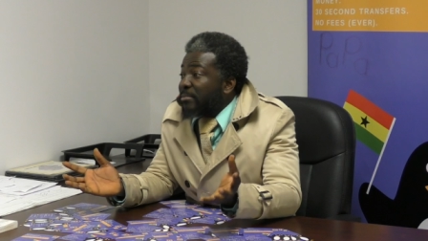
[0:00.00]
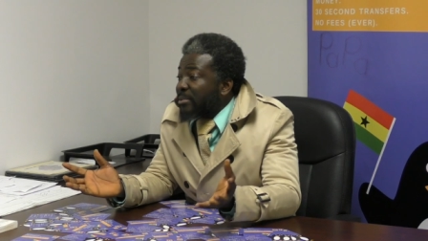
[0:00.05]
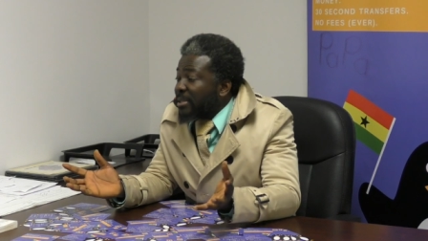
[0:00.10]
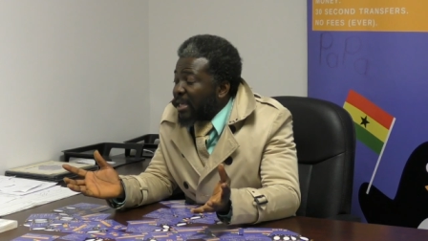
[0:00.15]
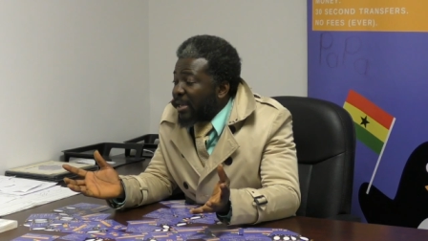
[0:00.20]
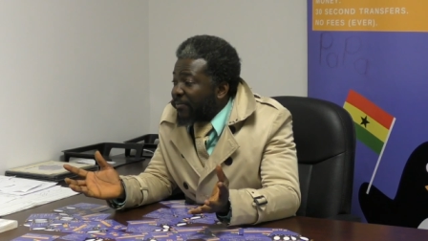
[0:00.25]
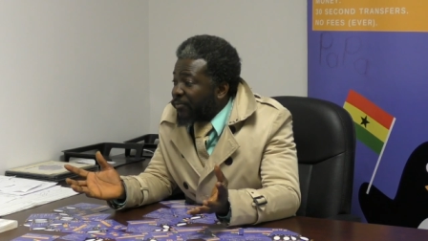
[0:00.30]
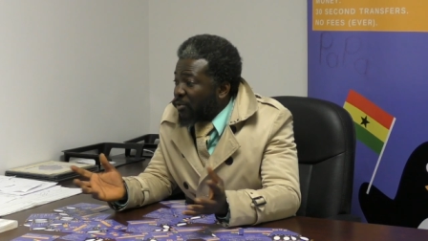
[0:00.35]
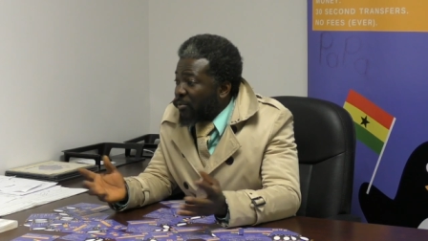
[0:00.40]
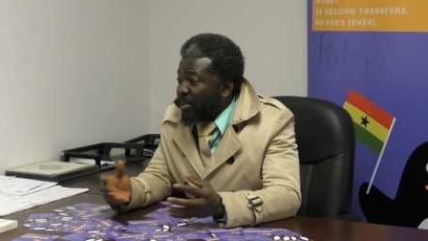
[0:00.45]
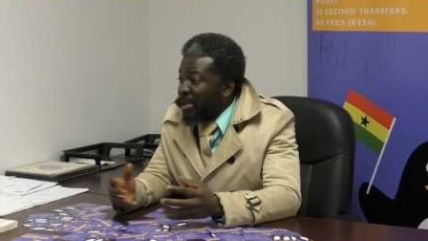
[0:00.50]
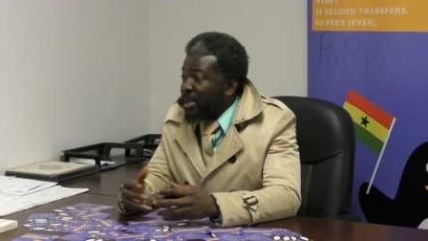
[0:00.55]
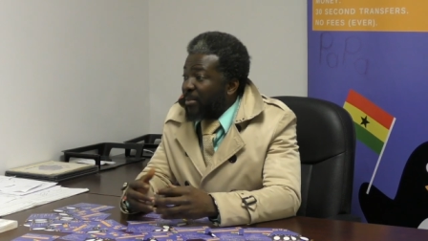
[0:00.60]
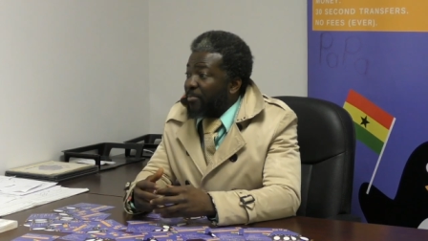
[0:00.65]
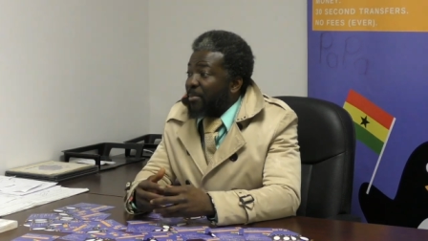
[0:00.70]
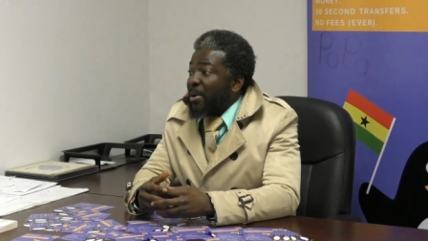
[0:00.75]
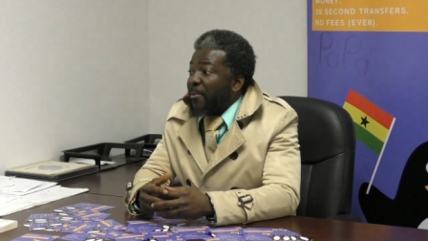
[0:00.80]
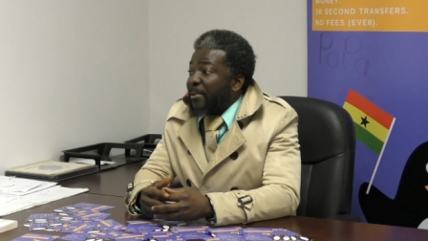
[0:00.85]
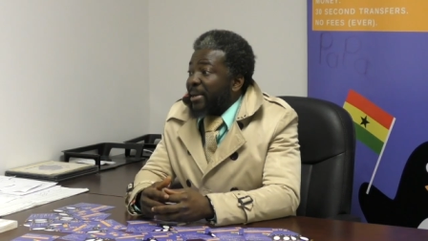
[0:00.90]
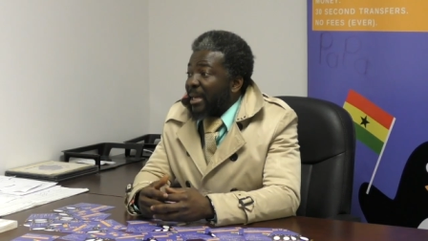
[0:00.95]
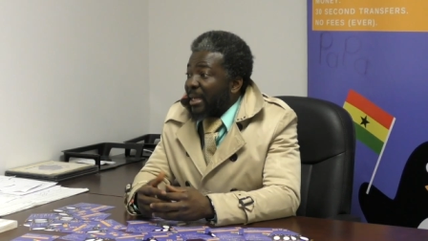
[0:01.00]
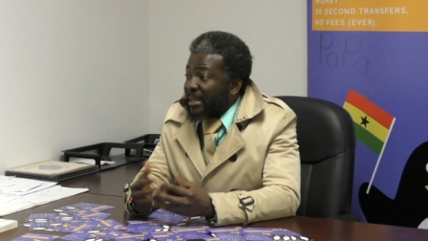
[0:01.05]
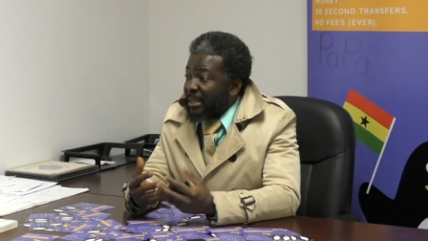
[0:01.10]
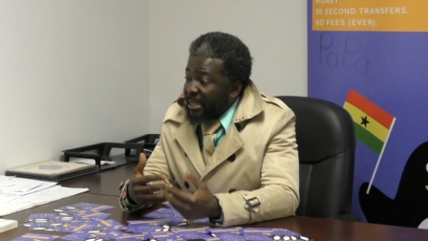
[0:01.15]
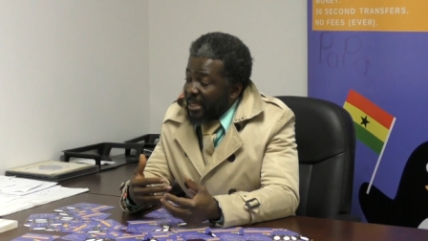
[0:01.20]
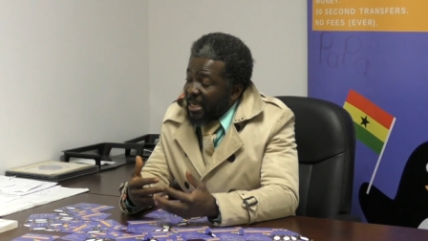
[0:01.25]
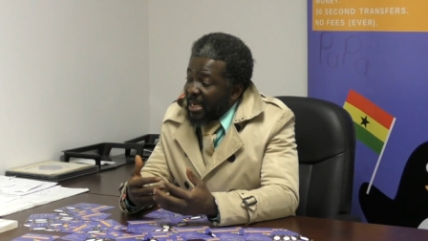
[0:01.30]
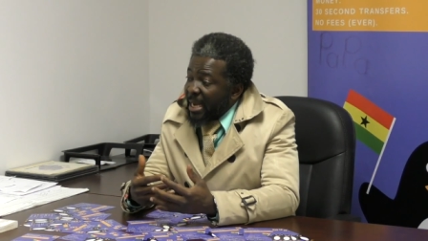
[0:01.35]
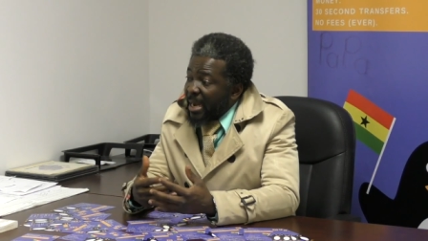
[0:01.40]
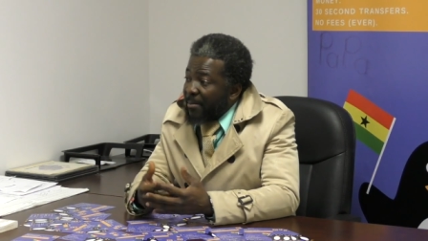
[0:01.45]
himself to me in
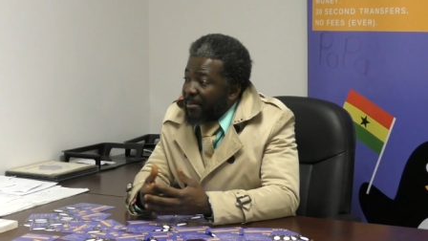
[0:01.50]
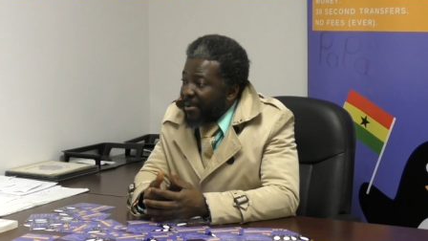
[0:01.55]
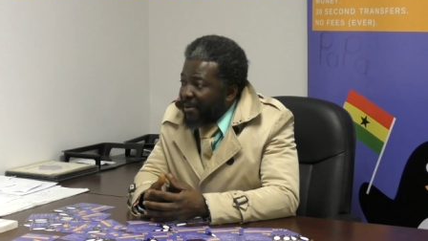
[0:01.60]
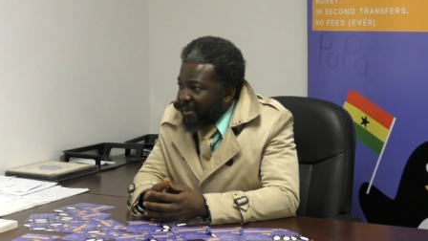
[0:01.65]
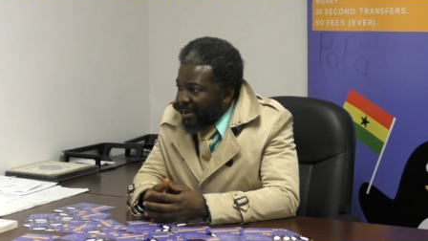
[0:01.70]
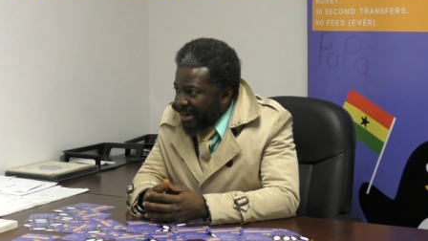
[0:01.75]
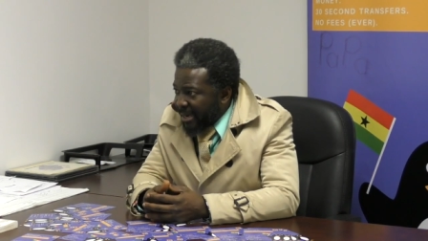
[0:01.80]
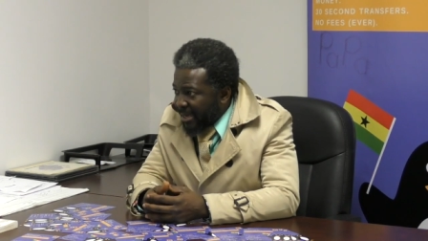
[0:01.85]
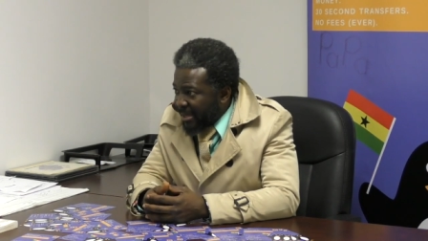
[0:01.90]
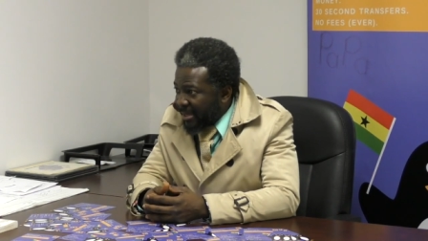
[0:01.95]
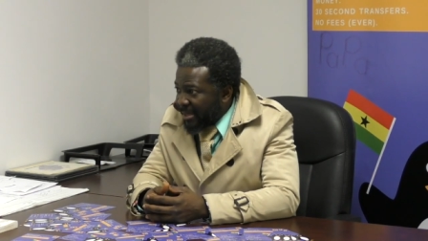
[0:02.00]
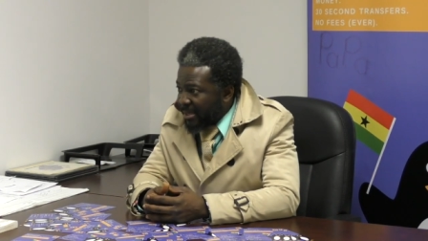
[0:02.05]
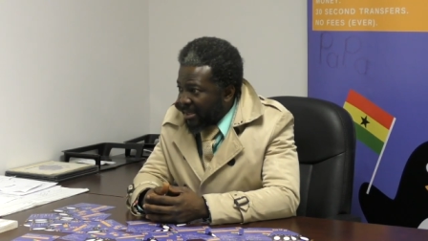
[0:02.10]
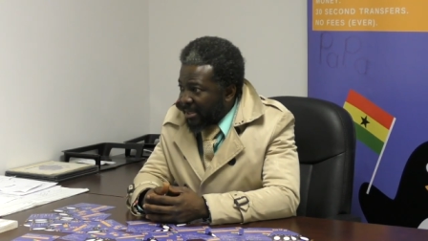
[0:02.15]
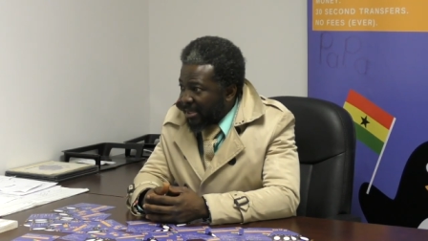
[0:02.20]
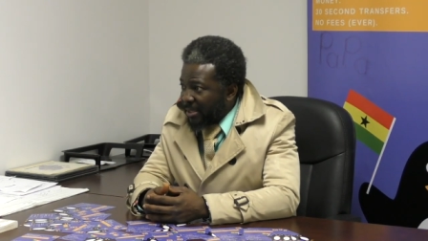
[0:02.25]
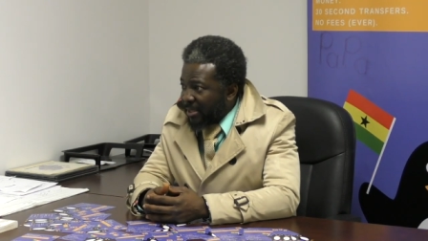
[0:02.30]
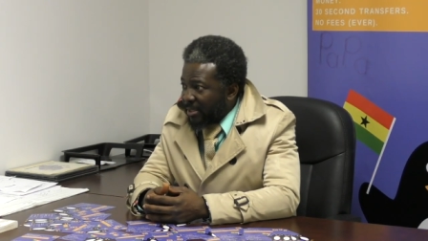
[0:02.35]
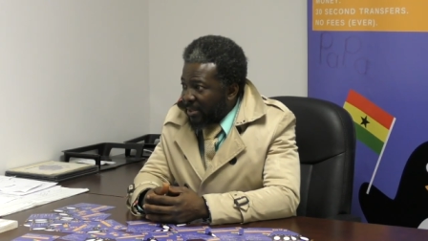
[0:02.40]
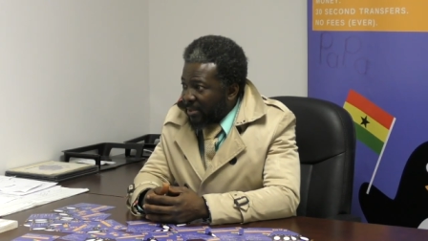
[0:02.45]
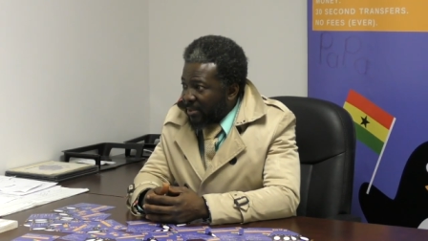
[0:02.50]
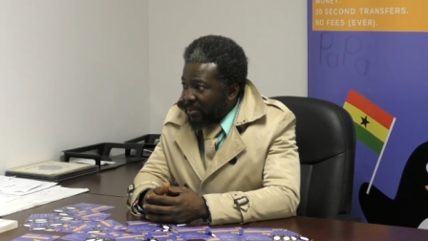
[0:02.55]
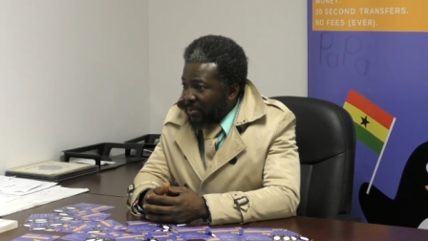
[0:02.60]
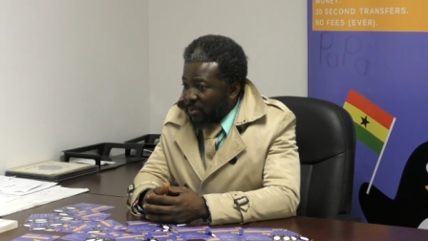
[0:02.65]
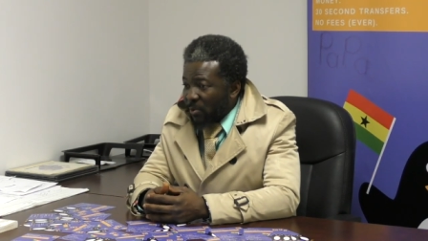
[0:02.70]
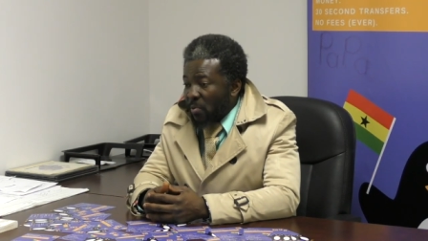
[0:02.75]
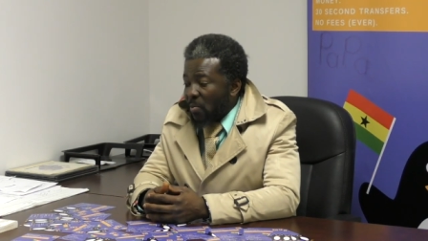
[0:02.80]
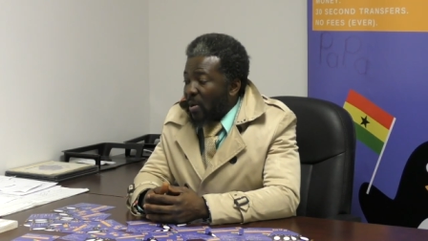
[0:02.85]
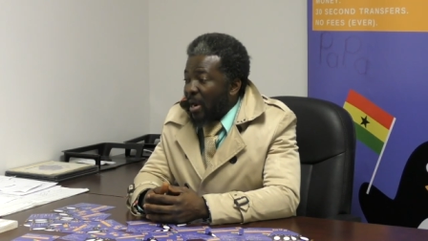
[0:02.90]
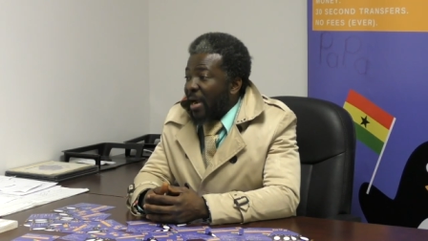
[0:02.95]
Maryland, America.
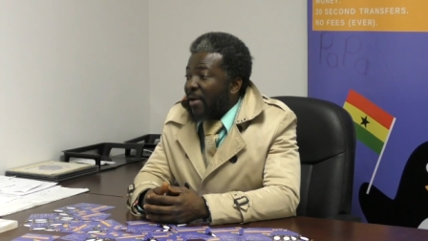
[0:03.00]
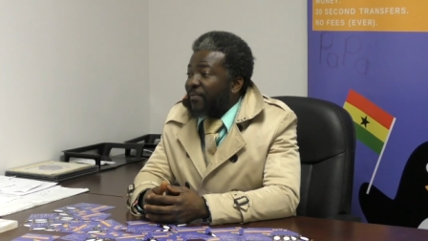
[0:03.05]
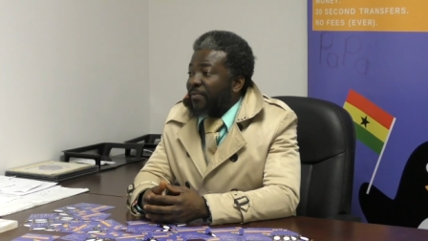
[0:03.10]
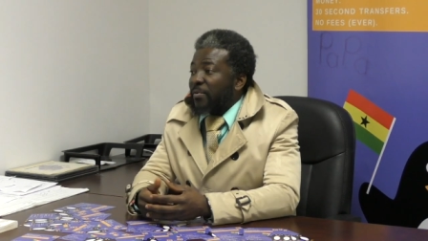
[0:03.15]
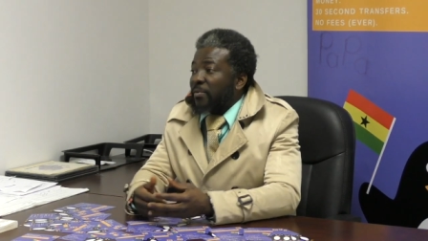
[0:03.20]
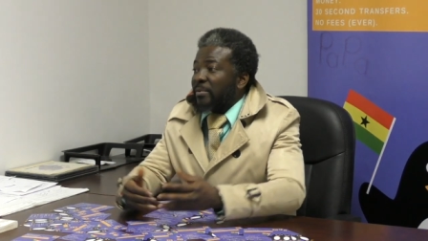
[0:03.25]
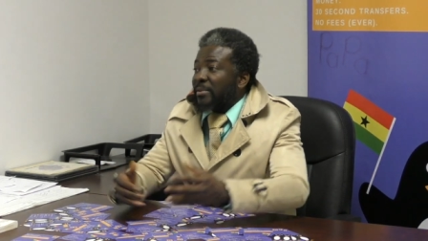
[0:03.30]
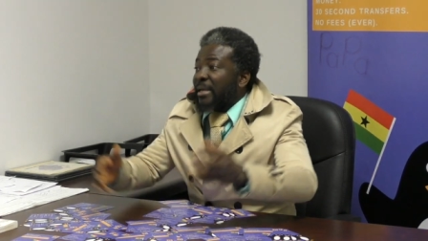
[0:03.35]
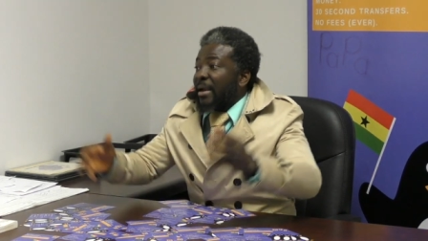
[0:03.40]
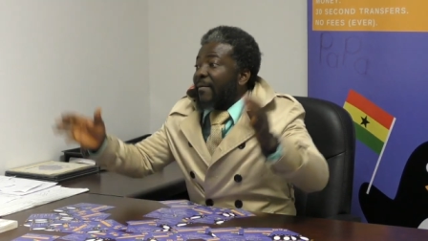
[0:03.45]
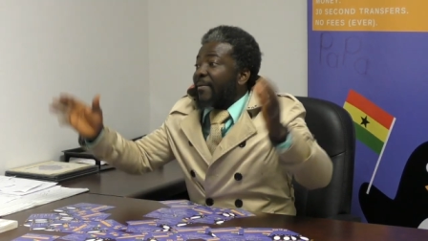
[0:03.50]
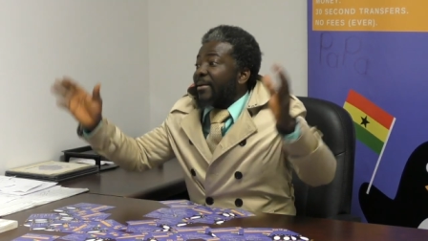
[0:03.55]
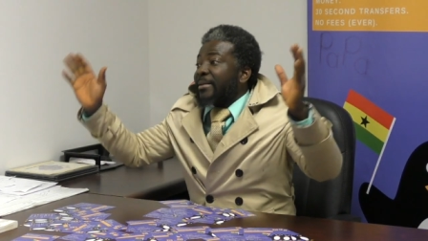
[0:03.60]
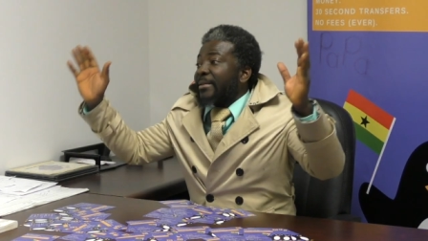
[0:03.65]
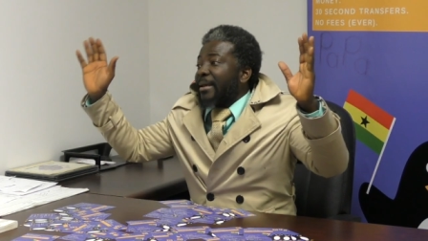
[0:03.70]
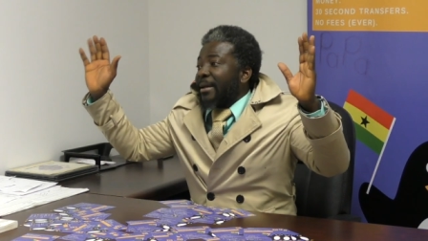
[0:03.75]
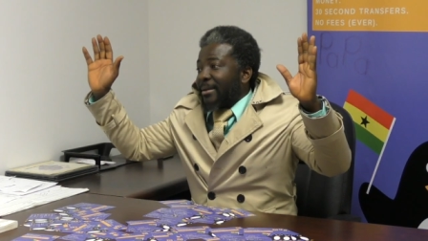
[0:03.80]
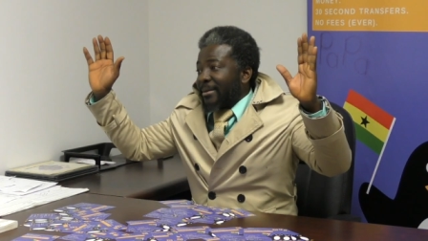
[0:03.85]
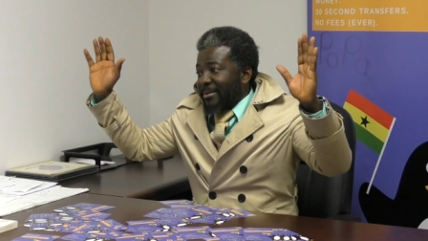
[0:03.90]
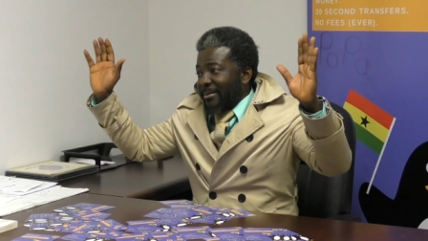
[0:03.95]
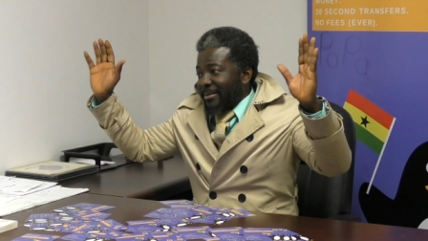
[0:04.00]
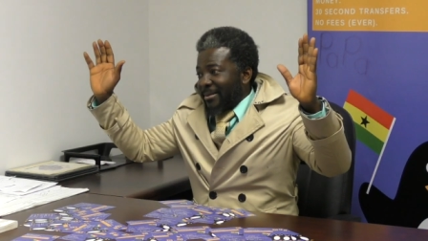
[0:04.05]
So I have to surrender.